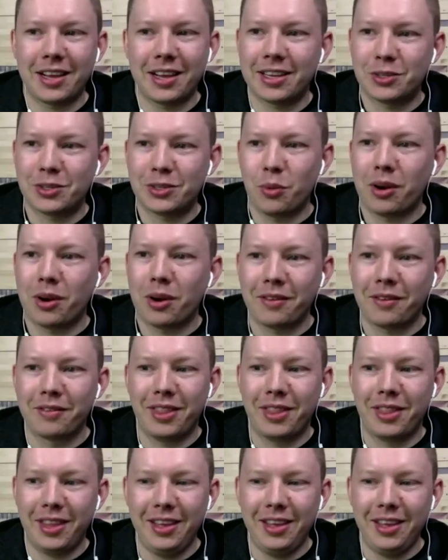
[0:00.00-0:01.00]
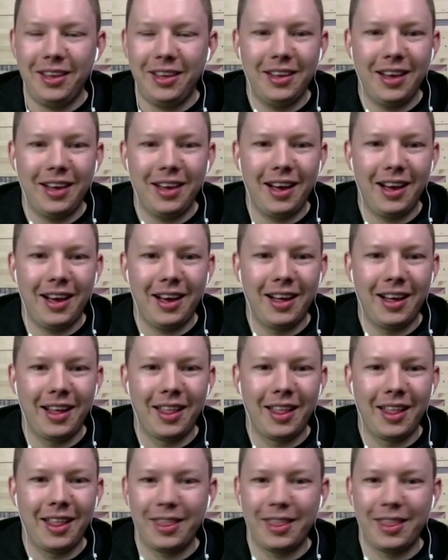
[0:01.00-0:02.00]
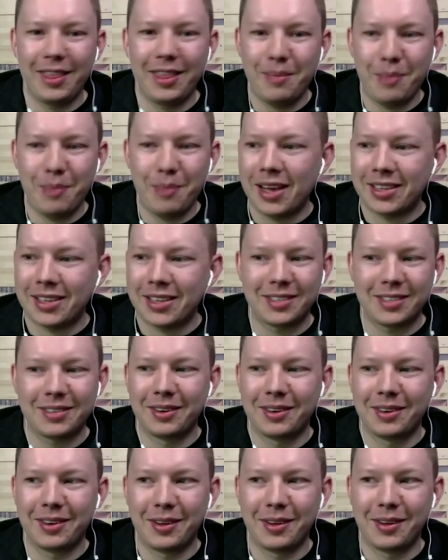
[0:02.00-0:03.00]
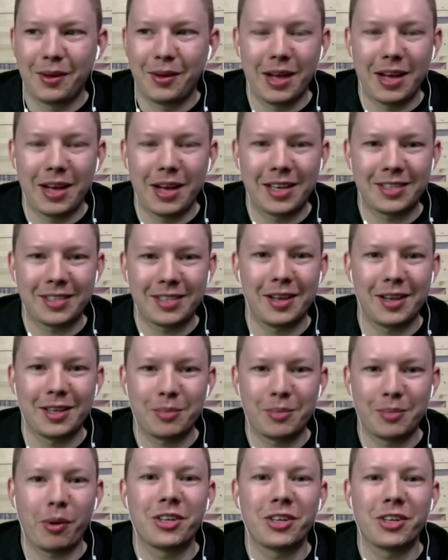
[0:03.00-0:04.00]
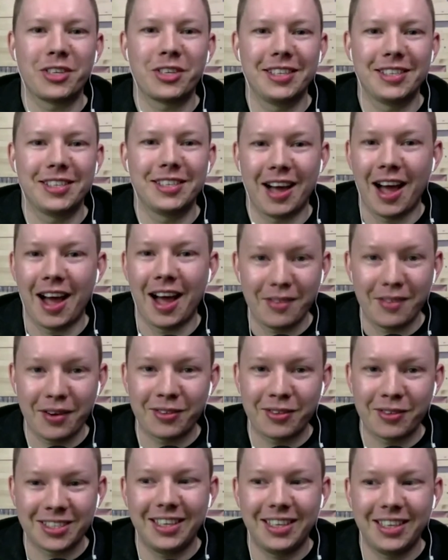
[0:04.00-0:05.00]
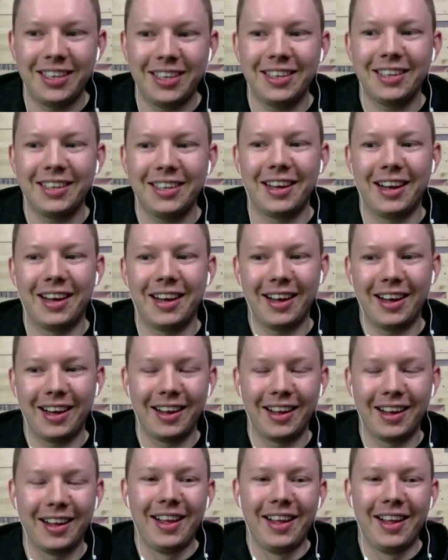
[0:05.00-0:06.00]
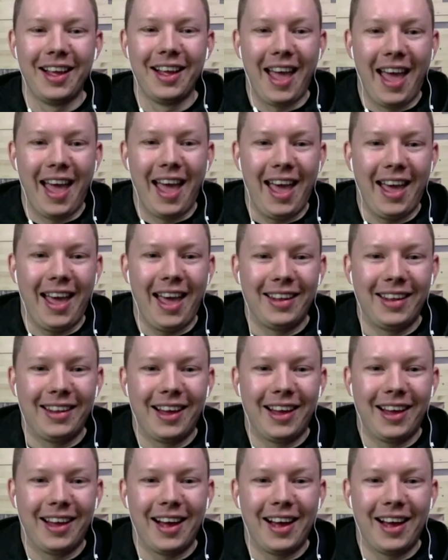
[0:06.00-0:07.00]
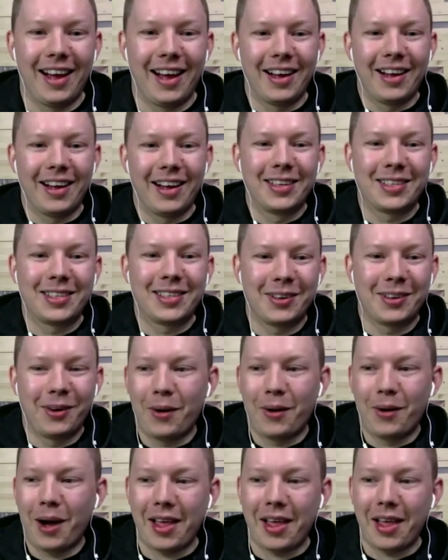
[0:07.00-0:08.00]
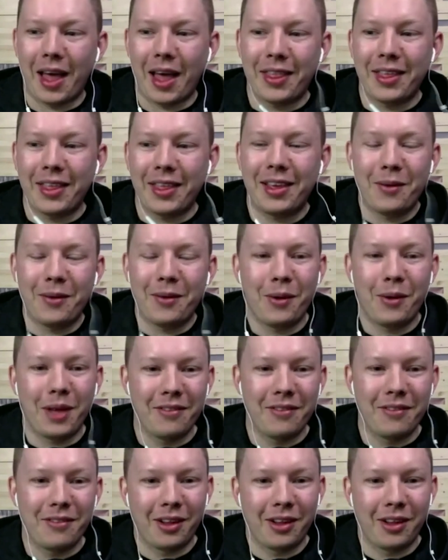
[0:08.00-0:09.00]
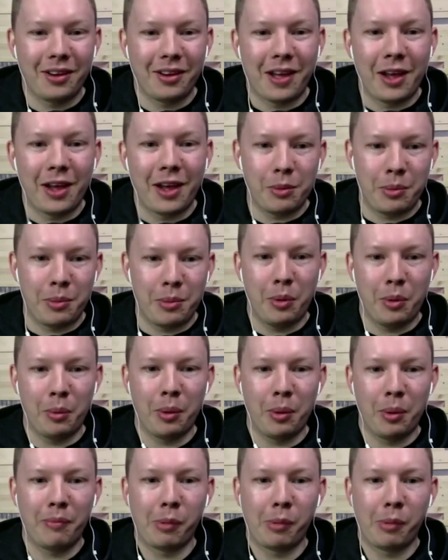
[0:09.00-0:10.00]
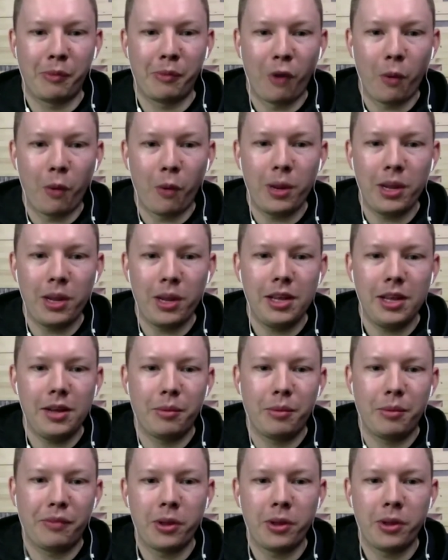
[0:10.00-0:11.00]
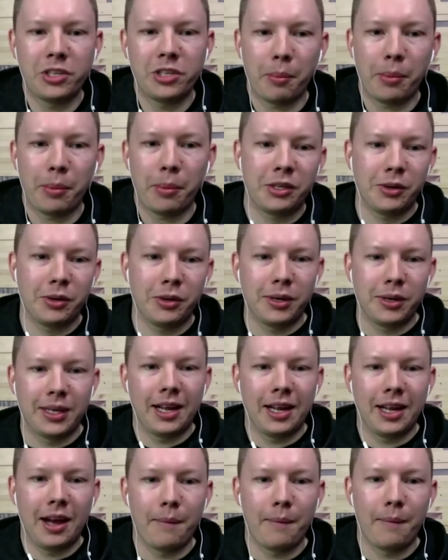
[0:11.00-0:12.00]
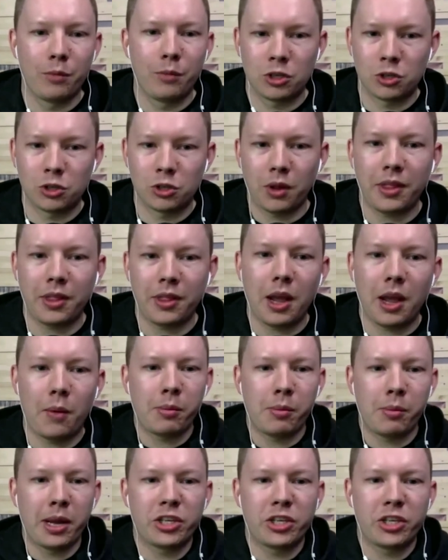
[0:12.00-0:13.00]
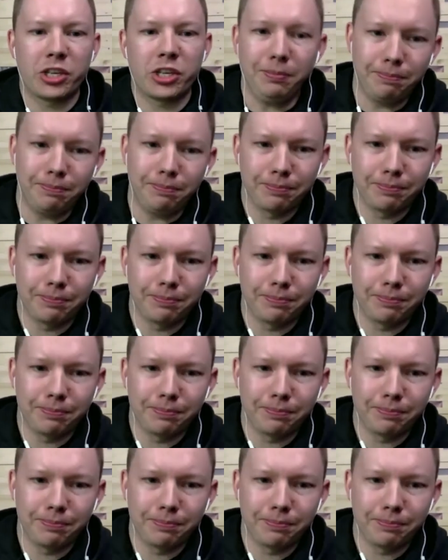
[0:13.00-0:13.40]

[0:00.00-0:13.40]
it is one of the uh, the best Excel spreadsheets I've ever seen. Uh, and uh, so I, I, think it will give a lot of value to people. But before we before we jump into it, um, there's one thing I want to mention